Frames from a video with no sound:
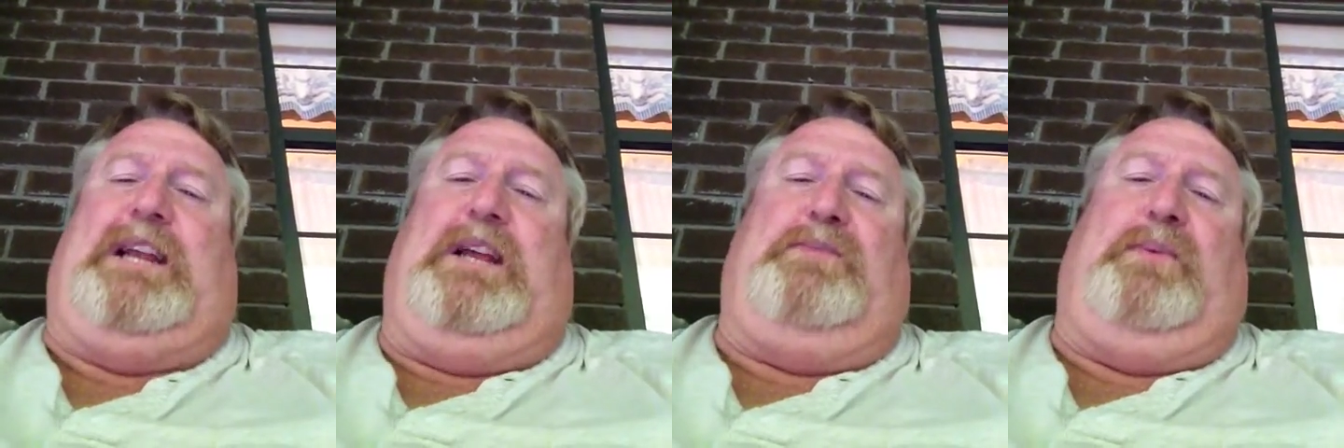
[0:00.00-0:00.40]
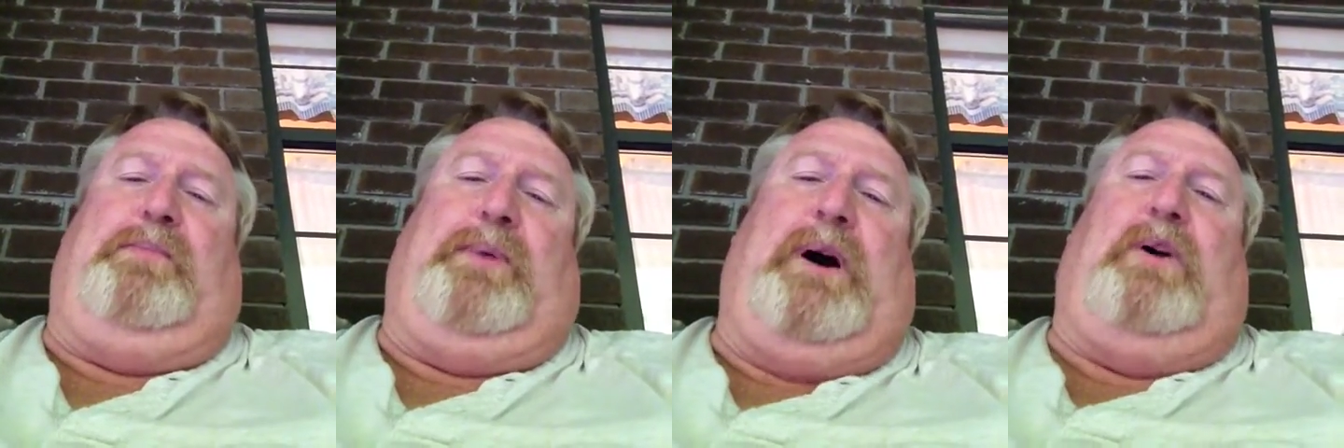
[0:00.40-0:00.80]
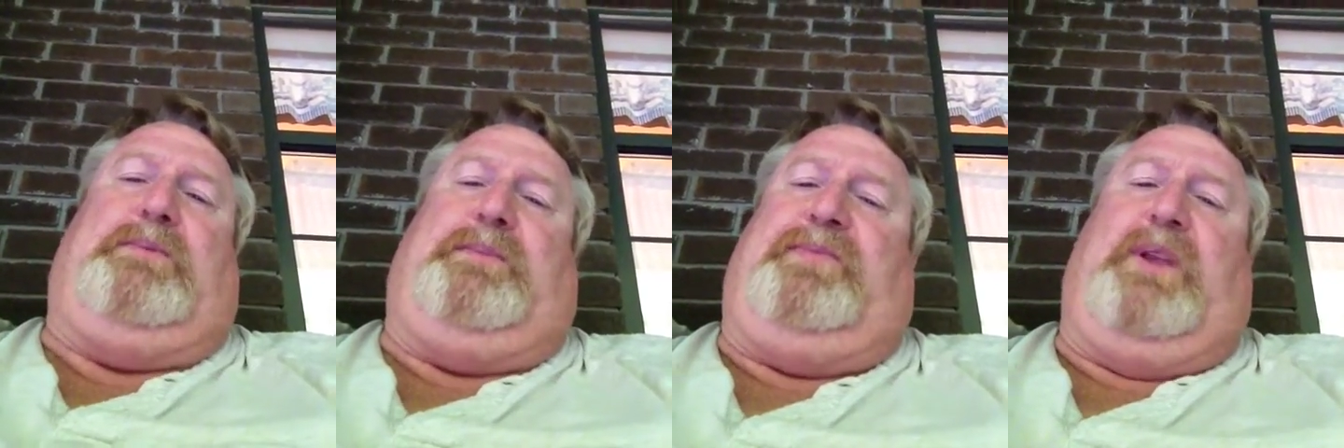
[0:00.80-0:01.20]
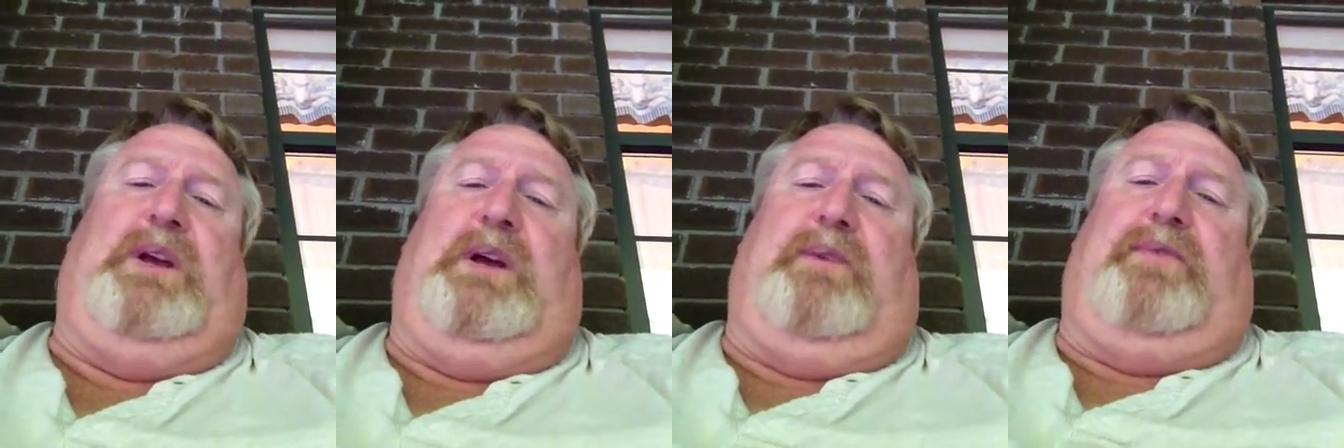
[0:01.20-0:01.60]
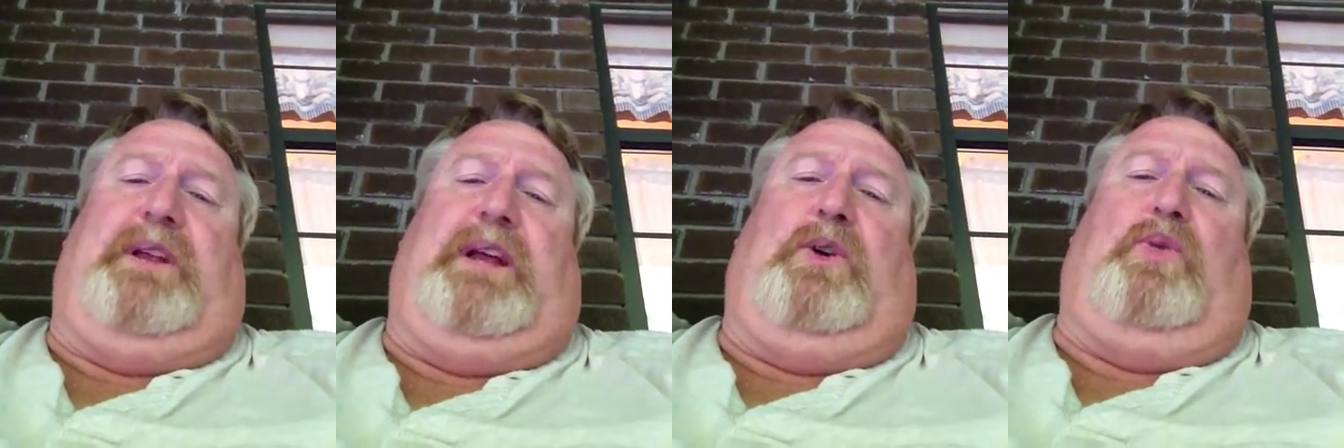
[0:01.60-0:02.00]
has been bought for
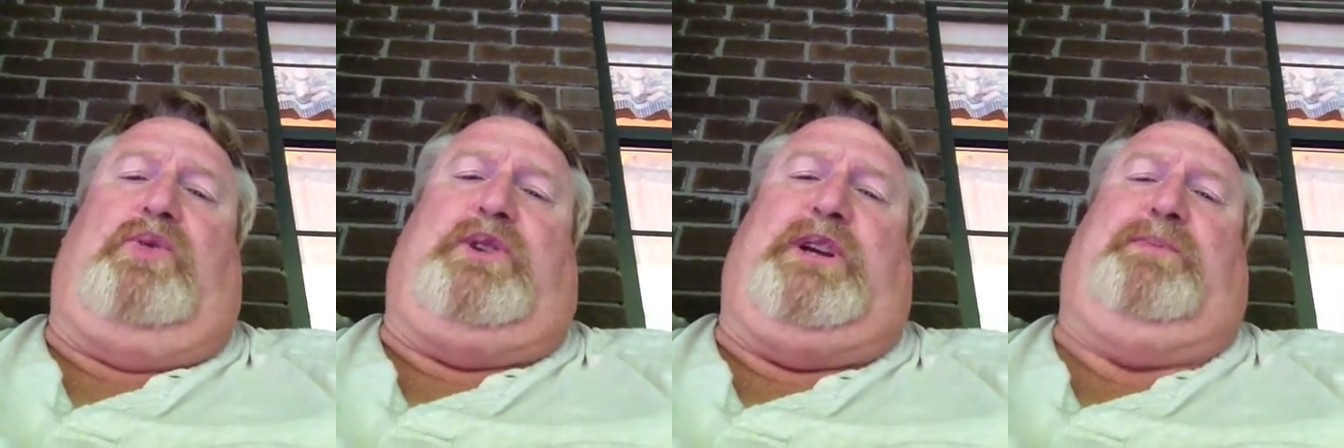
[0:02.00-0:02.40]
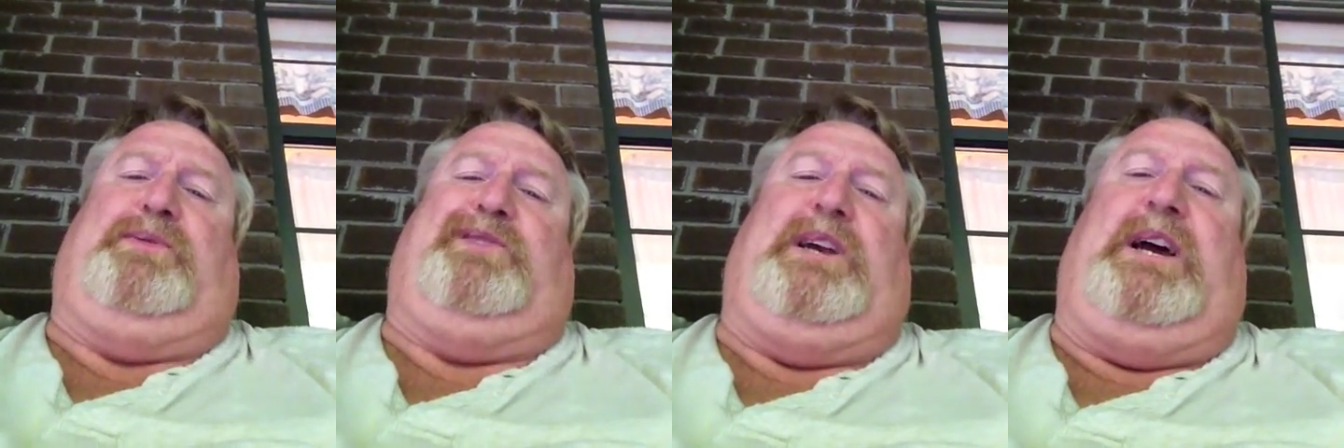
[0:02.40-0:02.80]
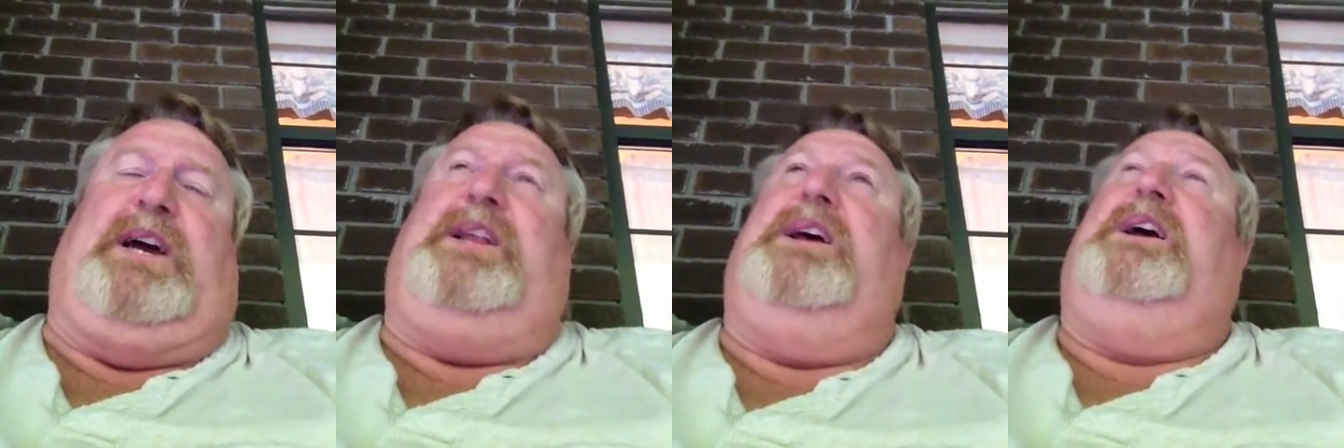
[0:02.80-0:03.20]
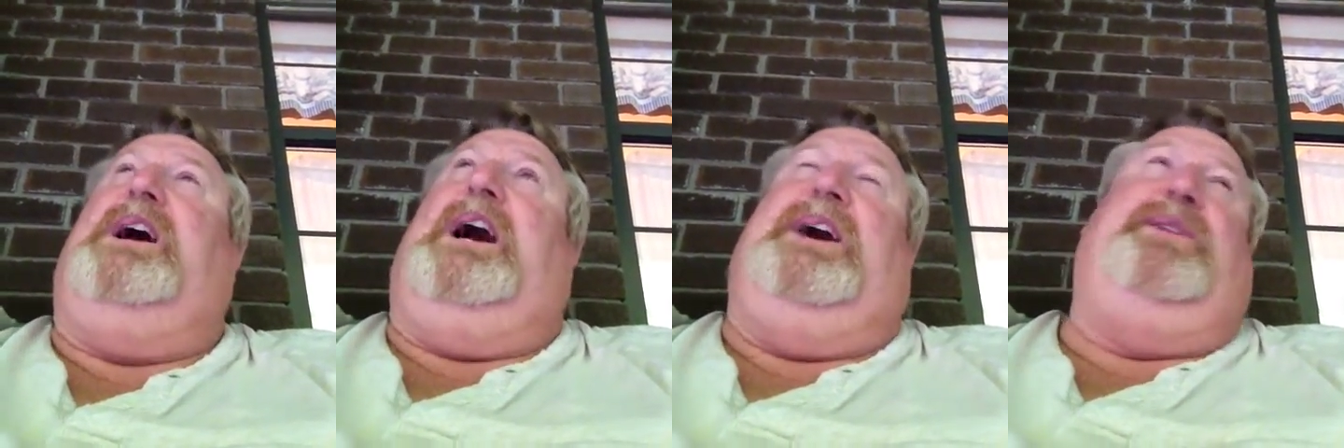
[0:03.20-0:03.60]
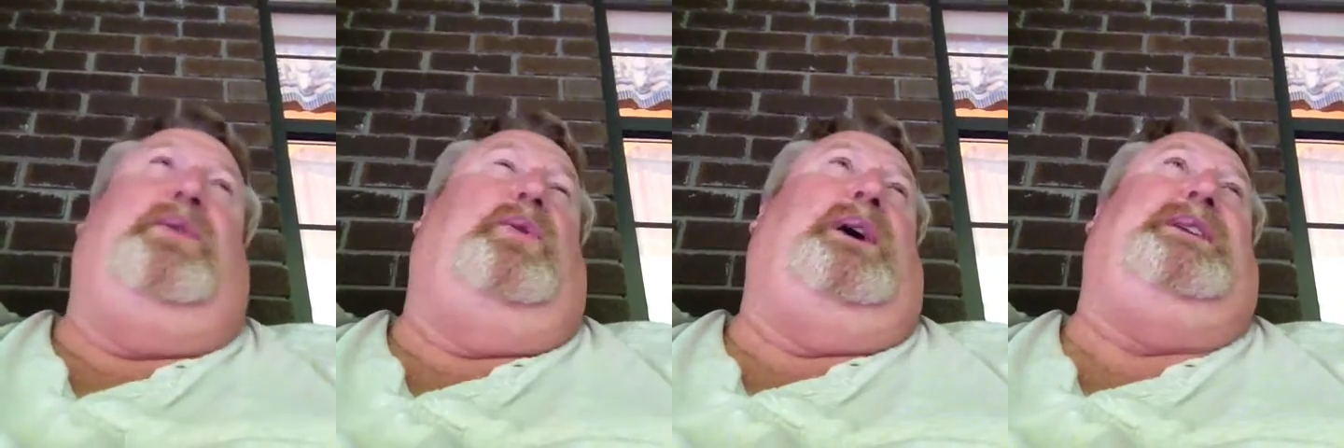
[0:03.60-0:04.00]
that old ship of Zion. I
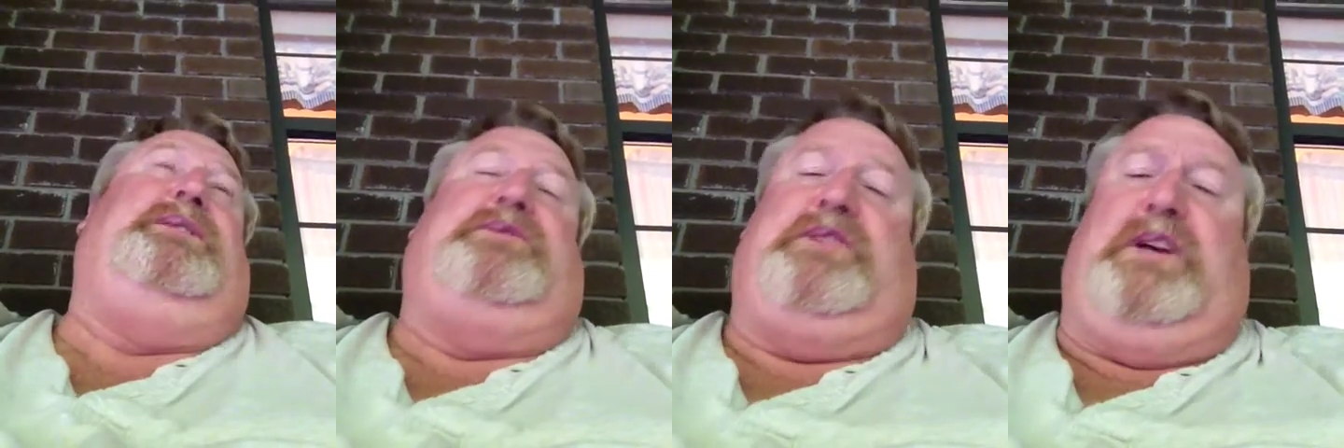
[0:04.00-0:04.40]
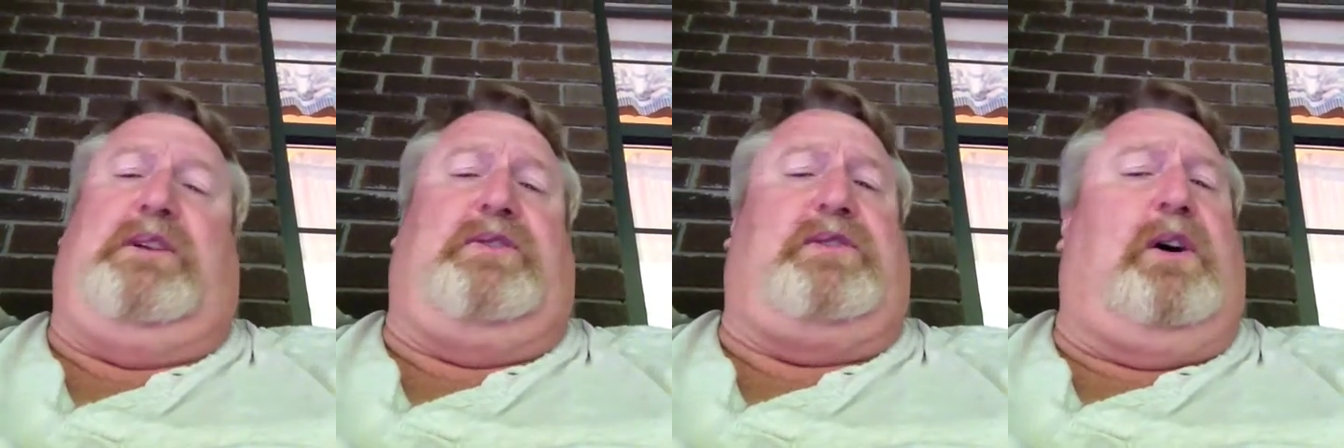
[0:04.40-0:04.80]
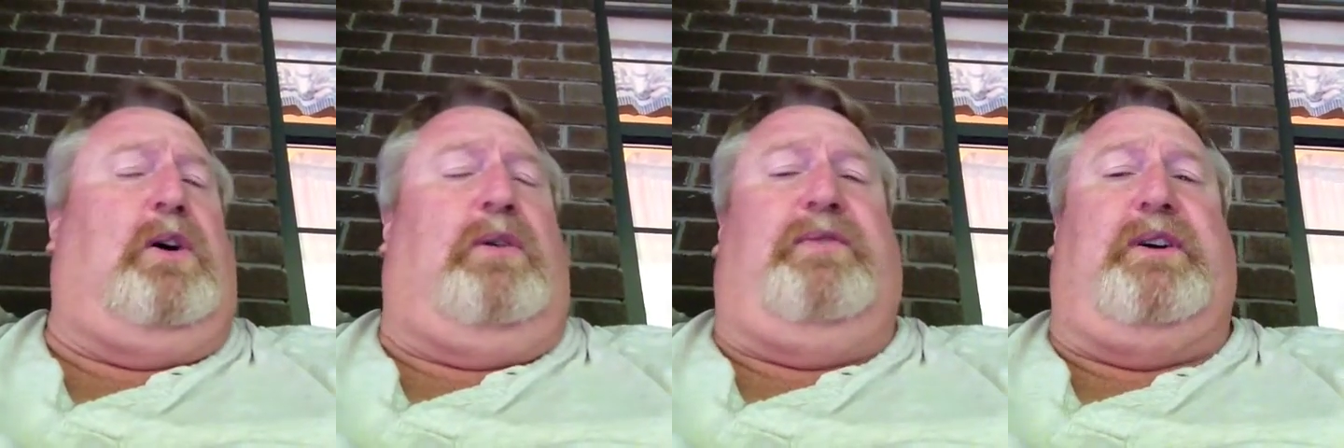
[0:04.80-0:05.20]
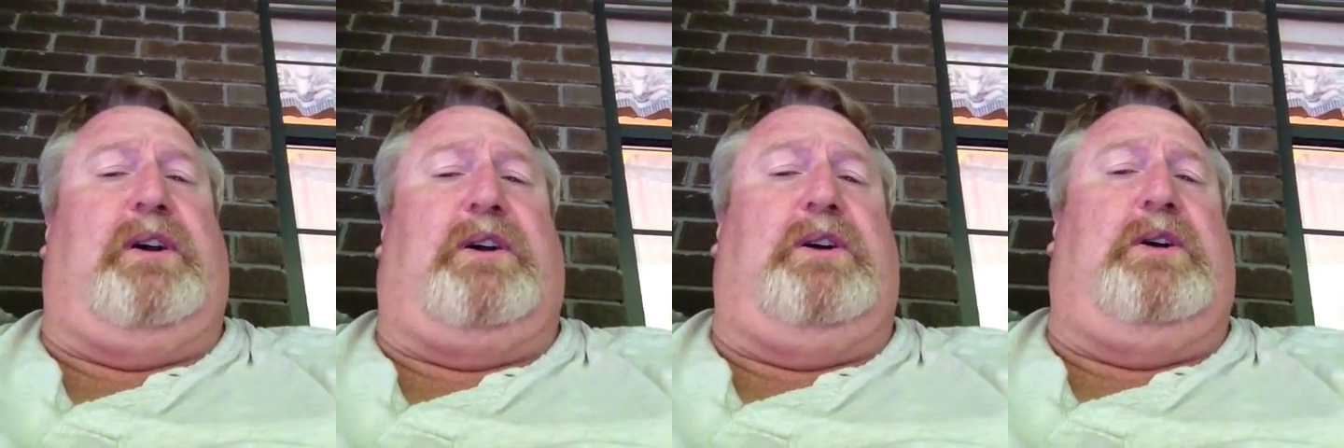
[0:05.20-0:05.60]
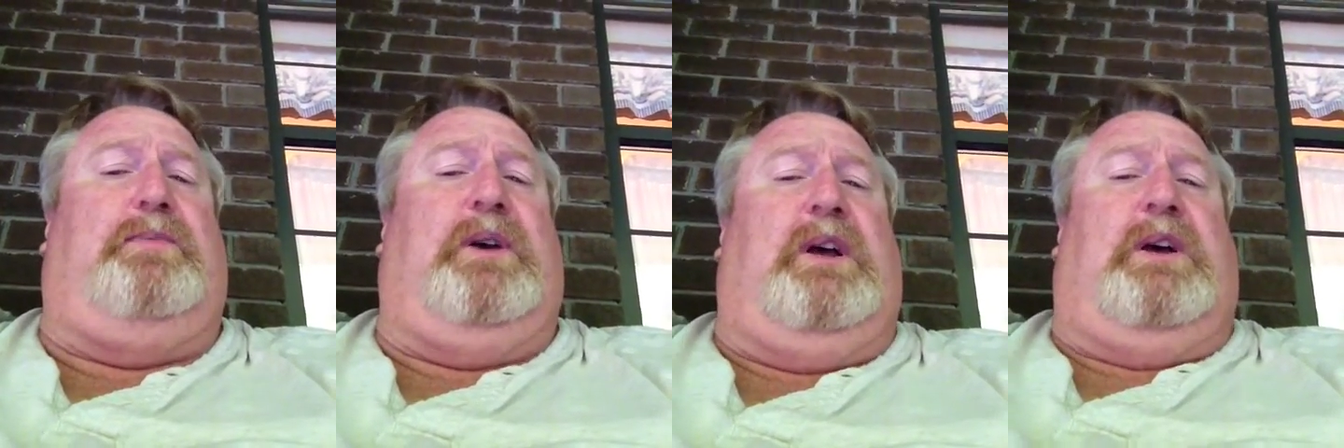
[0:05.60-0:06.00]
know I didn't sing the song very
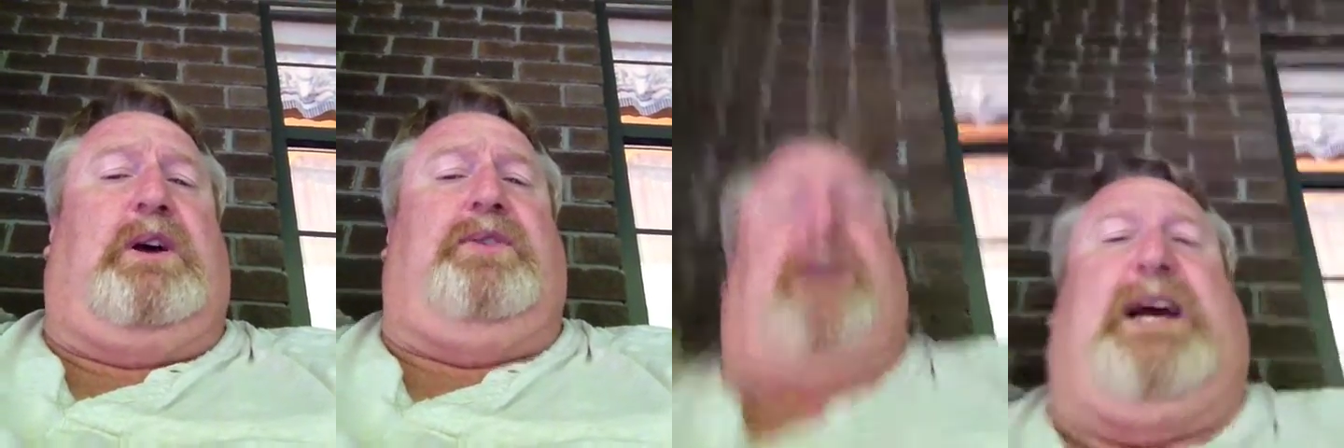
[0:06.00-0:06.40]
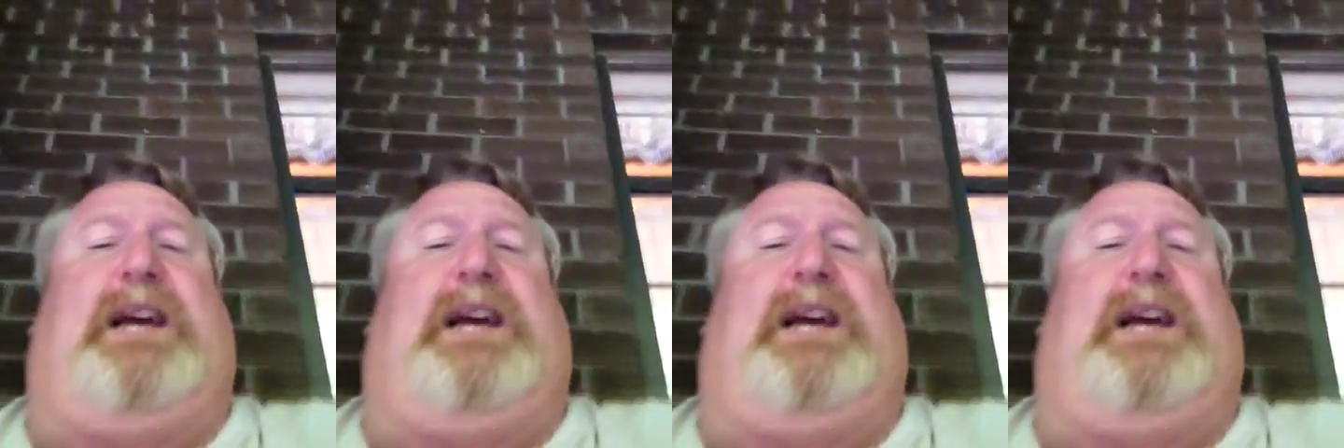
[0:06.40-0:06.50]
good because I